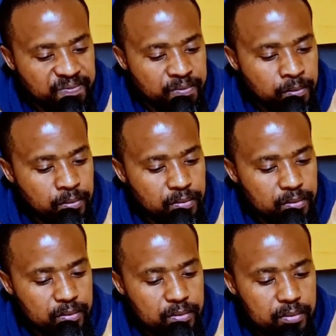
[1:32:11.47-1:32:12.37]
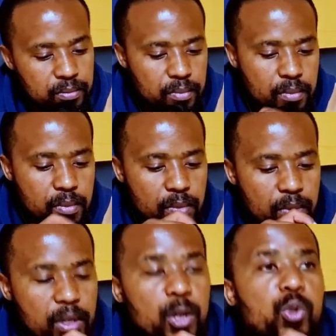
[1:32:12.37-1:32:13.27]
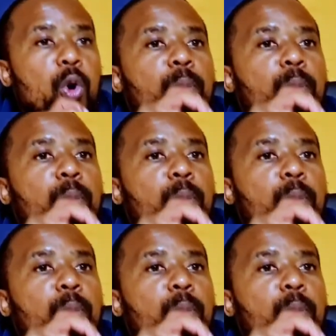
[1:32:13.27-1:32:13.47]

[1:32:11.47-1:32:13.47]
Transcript: Be patient Experience.